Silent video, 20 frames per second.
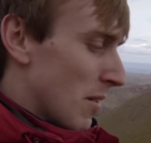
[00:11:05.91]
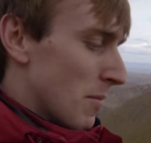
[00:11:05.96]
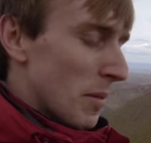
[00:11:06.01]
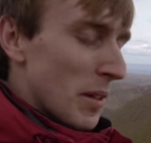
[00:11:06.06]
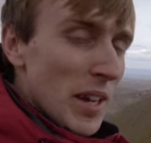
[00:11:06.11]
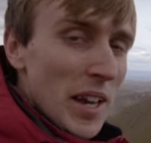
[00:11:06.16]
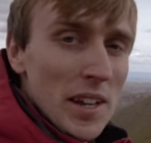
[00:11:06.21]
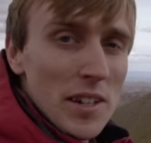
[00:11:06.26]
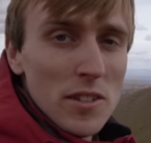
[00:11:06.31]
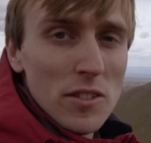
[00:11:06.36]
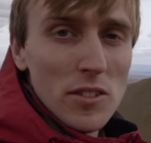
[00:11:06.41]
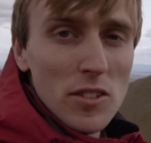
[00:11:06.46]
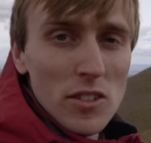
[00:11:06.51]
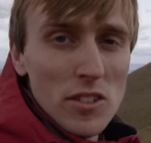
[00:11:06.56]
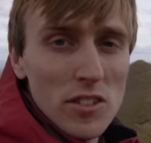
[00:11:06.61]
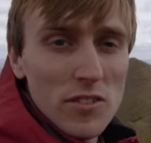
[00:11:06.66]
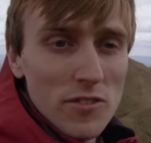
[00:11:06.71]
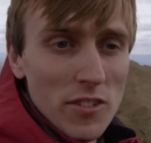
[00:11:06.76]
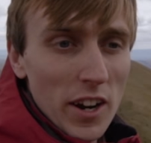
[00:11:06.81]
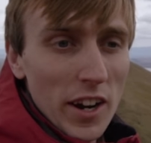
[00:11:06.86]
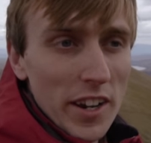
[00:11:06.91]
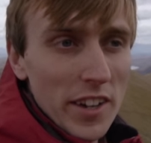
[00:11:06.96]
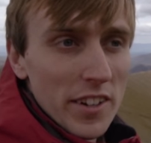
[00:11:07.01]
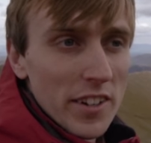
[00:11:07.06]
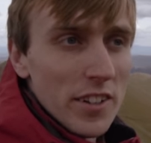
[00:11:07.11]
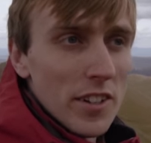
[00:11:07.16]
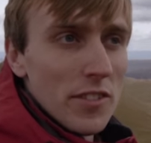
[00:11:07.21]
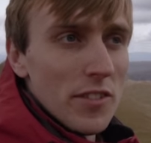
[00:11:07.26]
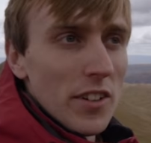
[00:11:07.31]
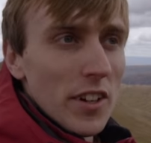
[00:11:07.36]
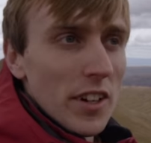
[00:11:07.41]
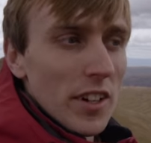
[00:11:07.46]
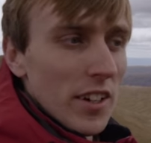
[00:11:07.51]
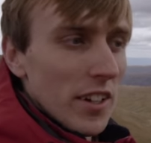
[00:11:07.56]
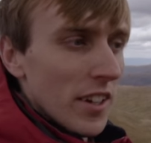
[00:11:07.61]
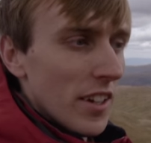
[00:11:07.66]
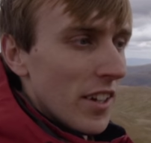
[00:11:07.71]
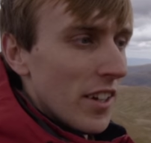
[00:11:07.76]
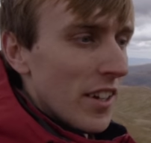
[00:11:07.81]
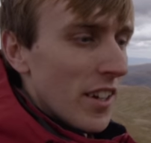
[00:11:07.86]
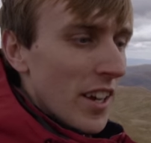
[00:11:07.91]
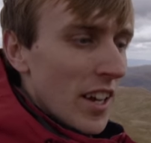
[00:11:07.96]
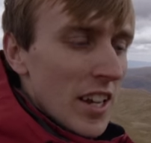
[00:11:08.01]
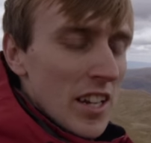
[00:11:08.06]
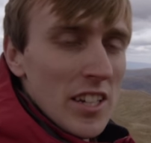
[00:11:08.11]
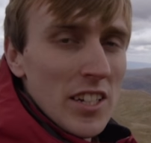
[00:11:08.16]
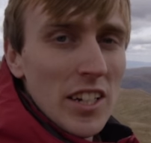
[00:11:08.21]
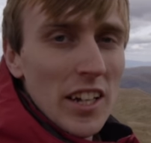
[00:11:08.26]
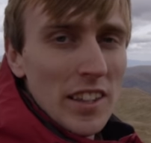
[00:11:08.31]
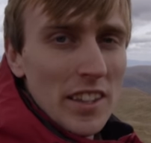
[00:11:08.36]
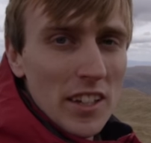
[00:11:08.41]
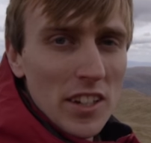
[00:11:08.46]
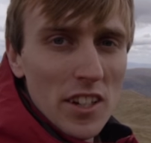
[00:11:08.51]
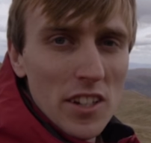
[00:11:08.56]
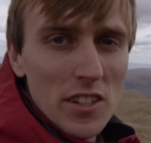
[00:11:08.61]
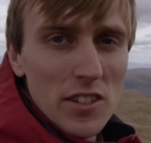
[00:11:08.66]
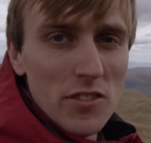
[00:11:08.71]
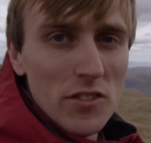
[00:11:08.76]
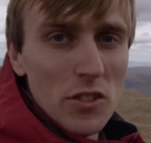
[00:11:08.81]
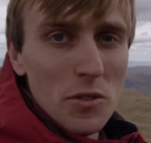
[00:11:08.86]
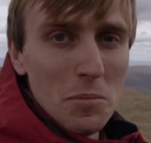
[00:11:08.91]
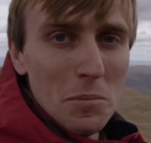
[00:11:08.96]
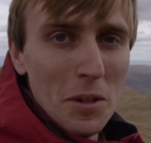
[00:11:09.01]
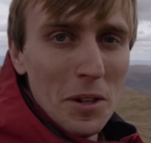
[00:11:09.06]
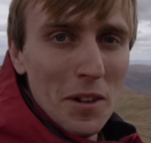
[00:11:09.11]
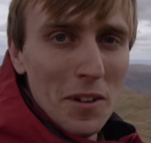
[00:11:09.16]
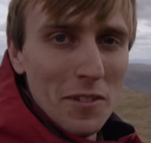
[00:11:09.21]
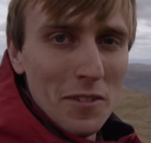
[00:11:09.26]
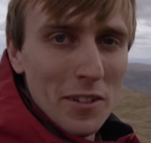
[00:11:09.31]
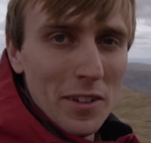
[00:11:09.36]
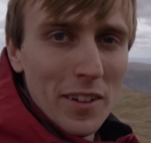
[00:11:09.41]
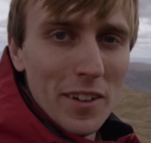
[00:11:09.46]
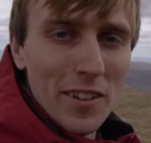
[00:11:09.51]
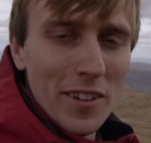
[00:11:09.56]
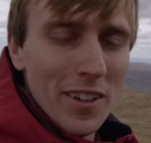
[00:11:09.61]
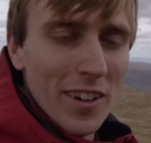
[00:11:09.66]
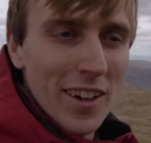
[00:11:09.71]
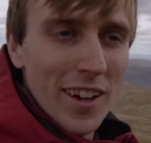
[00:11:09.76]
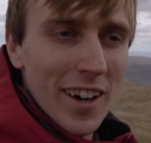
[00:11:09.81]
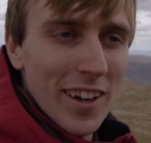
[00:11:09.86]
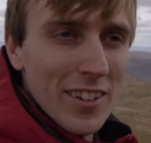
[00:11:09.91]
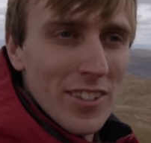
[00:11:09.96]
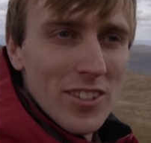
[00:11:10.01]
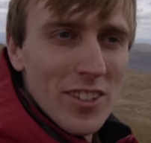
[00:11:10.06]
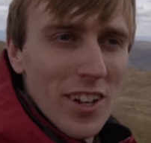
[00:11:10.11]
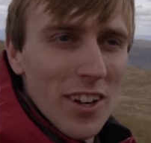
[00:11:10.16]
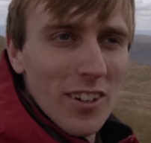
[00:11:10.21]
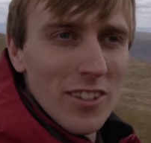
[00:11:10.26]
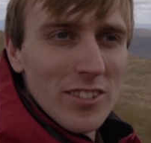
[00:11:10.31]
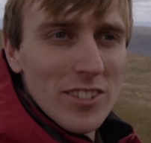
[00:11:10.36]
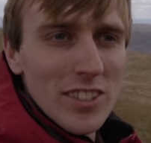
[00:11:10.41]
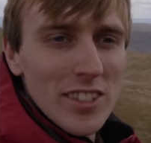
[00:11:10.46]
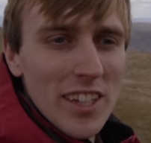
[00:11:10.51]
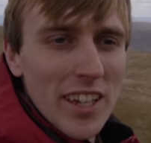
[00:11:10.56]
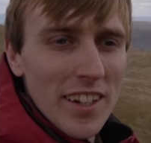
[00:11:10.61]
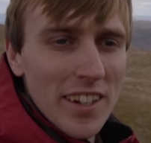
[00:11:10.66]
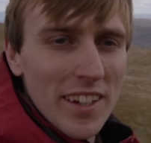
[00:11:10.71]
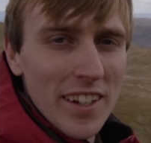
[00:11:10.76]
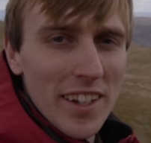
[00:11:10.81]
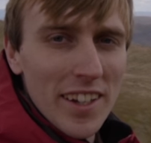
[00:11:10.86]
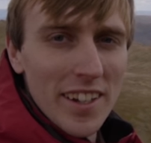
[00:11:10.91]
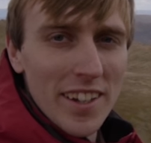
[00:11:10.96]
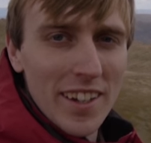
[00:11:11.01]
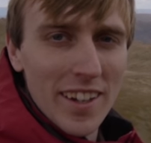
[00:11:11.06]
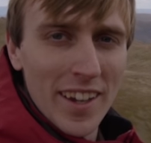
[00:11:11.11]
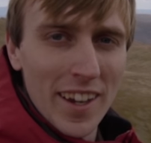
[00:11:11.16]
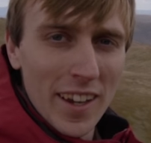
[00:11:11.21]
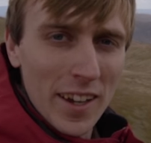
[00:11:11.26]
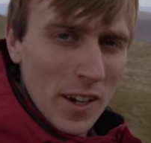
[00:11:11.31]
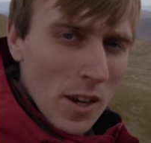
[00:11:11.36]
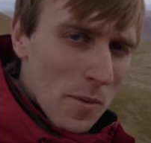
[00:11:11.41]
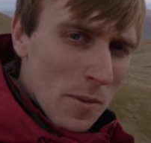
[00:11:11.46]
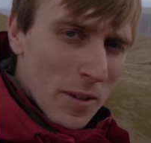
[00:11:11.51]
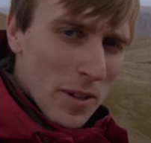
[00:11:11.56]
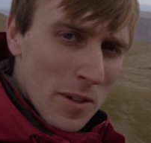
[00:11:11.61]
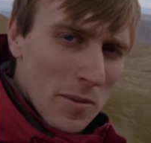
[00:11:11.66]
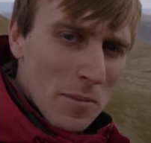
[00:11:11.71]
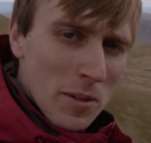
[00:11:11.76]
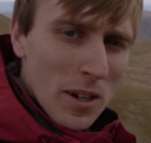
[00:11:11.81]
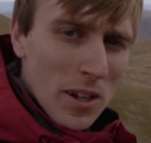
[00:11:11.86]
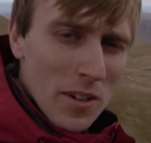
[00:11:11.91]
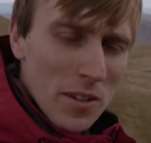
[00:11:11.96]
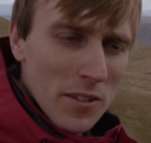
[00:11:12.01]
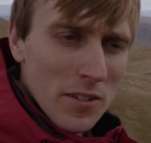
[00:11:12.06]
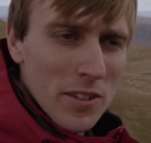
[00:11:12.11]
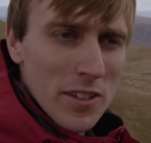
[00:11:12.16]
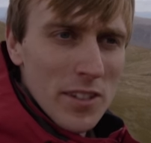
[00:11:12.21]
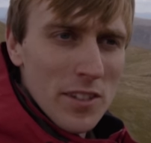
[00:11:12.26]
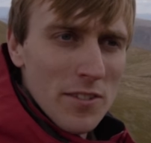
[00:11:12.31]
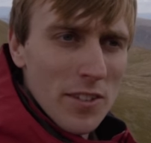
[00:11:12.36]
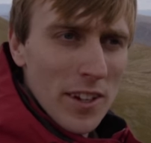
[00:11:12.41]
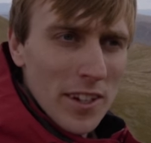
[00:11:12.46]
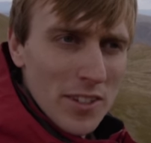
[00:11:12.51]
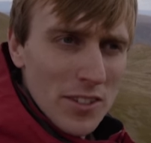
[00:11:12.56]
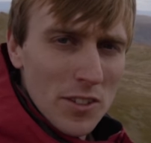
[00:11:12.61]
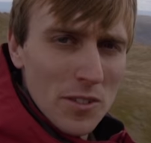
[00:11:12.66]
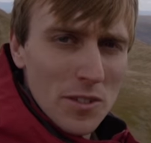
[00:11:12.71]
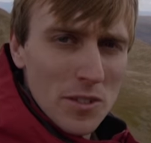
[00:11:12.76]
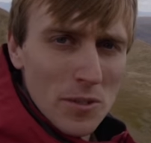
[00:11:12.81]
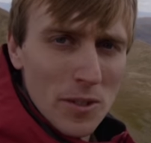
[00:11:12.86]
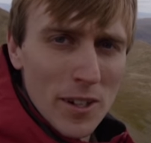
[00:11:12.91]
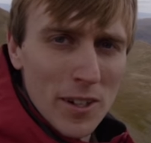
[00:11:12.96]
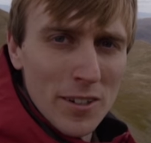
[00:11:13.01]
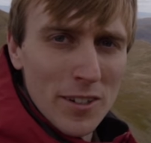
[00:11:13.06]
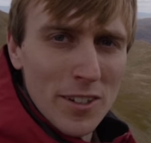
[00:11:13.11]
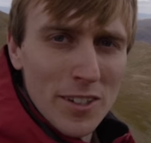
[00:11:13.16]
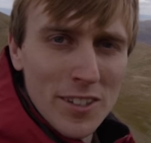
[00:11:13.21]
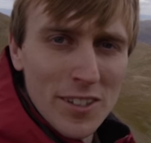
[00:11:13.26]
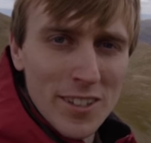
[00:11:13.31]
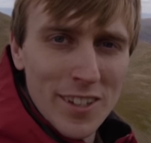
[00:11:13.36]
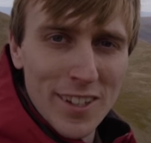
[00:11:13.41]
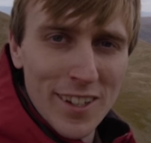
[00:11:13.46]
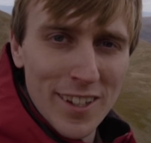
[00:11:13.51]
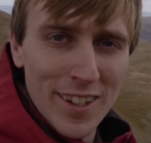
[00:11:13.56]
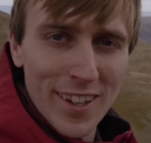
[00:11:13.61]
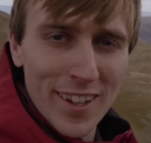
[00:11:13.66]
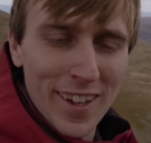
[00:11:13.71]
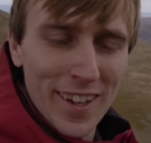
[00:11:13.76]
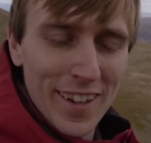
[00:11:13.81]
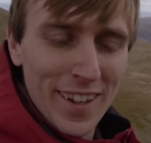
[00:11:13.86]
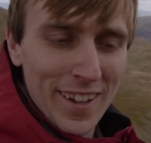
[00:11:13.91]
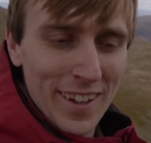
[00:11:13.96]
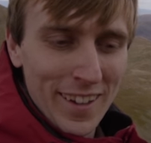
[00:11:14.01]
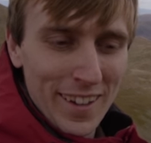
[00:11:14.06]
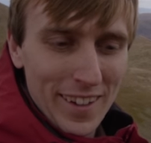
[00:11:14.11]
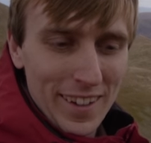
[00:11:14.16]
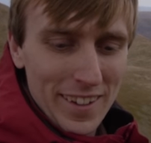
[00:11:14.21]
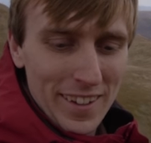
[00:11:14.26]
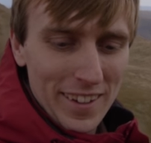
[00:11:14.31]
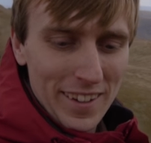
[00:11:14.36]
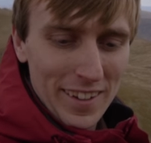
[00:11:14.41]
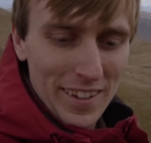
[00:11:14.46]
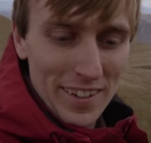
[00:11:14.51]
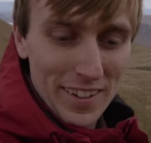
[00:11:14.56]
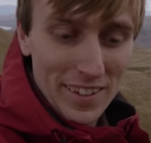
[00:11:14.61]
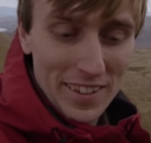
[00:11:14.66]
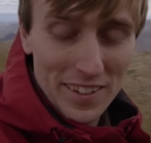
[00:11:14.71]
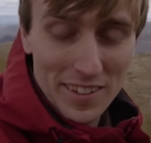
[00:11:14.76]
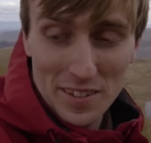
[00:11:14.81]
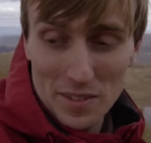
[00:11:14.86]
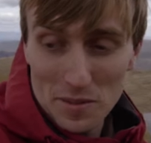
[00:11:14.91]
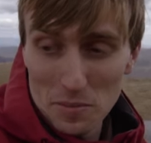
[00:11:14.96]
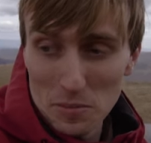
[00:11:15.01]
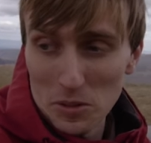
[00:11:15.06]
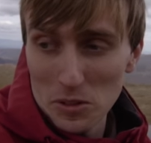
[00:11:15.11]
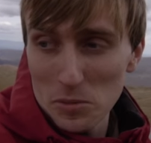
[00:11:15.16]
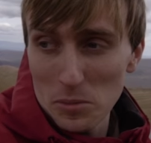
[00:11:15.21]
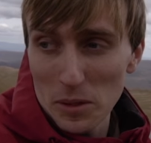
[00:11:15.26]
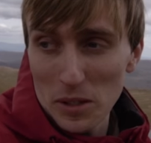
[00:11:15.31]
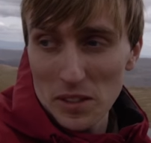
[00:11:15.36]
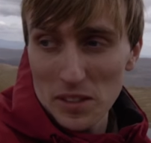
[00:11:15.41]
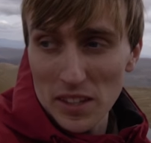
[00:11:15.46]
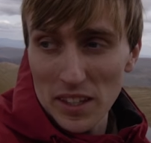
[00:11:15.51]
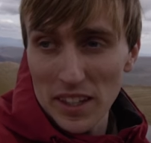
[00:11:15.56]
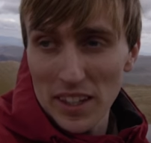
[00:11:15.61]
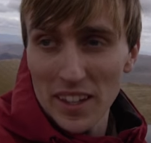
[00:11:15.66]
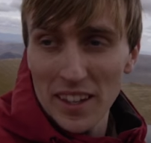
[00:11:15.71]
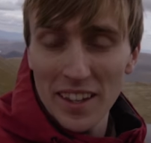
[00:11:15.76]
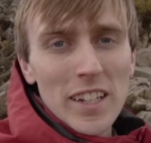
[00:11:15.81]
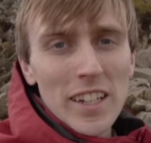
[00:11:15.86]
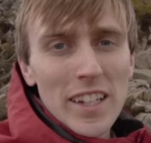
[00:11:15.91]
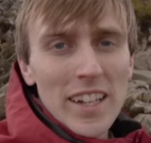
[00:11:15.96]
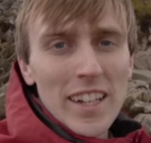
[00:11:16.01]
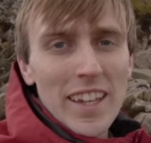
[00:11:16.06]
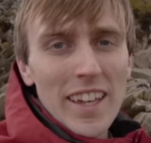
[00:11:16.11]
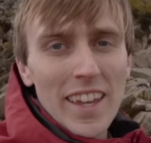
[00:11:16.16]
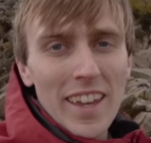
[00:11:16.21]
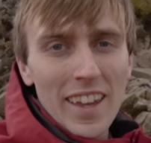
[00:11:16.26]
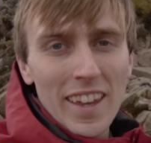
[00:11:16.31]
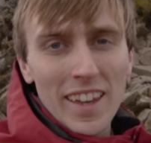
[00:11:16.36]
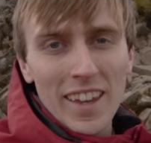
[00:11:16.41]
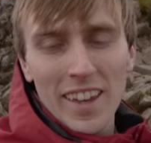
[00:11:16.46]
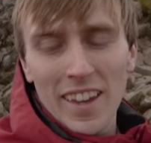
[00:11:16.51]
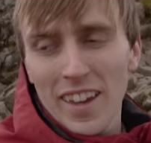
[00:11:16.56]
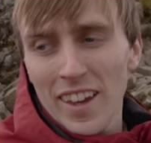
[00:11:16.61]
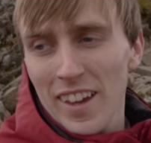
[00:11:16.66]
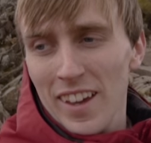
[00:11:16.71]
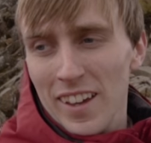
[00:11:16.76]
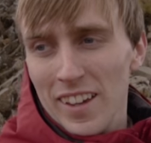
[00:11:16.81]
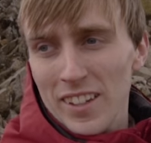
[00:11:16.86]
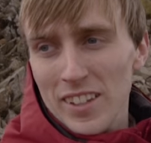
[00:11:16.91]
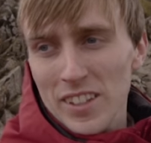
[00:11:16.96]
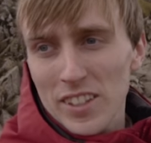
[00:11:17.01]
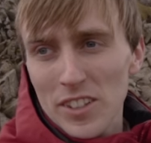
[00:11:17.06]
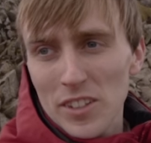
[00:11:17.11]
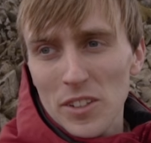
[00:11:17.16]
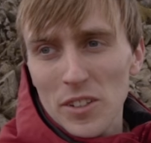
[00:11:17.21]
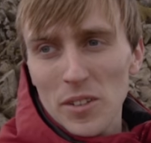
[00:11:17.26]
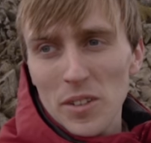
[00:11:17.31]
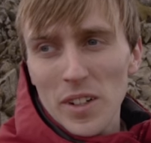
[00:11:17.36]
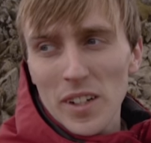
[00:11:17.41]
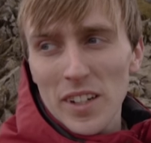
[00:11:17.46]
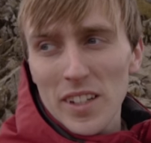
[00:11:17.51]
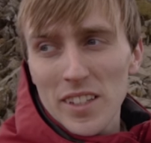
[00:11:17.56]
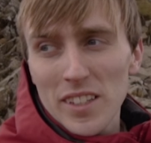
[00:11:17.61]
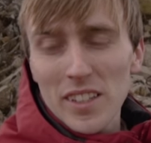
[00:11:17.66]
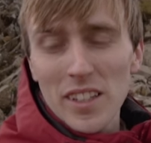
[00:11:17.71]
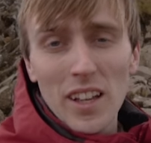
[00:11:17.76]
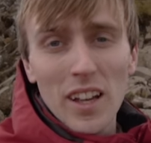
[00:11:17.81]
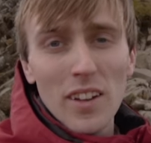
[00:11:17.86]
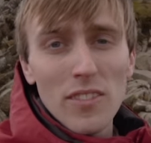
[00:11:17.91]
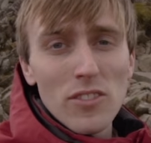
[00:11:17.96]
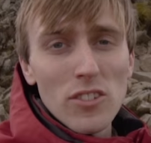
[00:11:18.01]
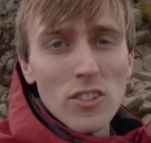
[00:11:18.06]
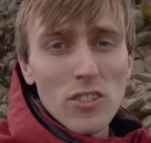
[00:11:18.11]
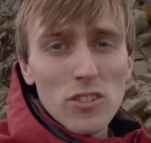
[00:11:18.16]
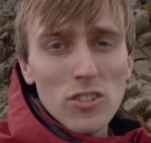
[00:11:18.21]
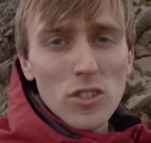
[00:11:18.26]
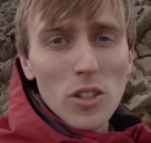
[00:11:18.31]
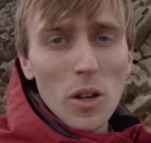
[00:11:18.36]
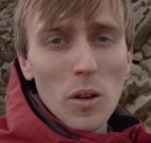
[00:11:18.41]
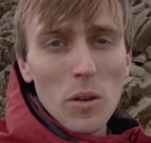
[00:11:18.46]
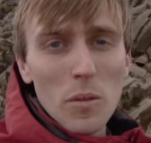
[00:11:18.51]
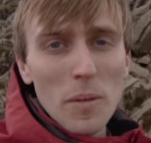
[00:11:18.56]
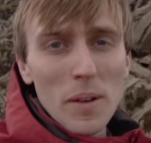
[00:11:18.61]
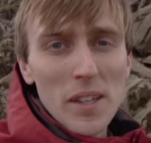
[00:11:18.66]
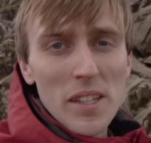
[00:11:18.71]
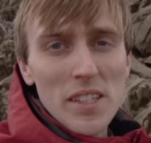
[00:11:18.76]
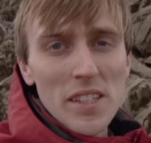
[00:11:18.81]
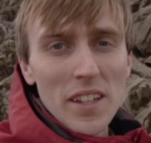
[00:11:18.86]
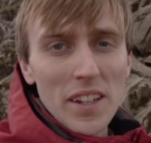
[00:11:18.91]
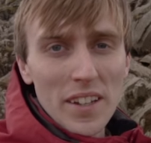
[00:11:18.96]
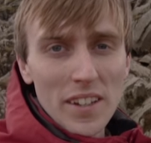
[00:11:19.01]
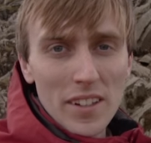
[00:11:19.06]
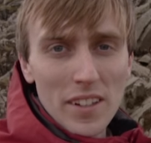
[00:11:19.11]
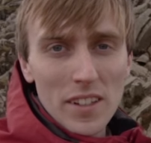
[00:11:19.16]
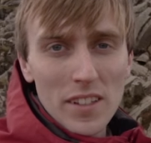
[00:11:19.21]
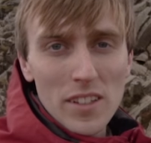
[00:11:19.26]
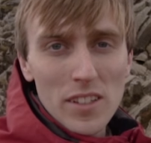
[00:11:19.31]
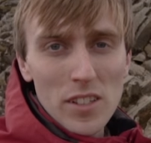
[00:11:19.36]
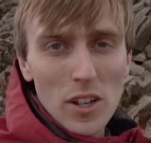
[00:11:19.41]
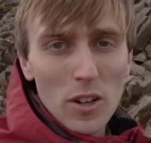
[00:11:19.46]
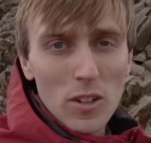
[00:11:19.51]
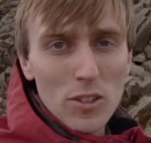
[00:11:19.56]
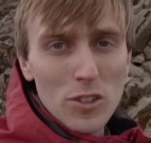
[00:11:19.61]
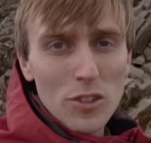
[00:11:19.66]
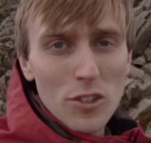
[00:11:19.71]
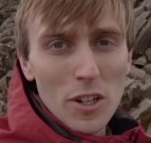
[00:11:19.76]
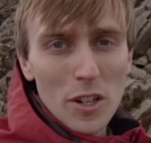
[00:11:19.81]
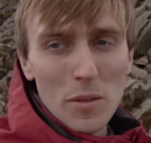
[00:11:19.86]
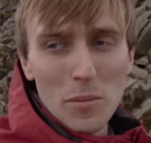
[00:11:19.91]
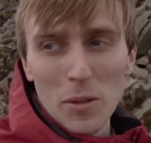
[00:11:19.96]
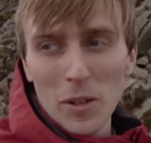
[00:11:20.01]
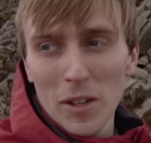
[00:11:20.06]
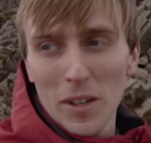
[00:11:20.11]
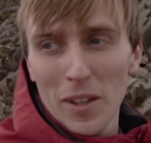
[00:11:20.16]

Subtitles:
But yeah, she was just frightened of, she had the urge of jumping off, and I just can't understand it. Comment down below if this affects you as well, because it must be a thing. Lily, you have done so amazing this whole trip.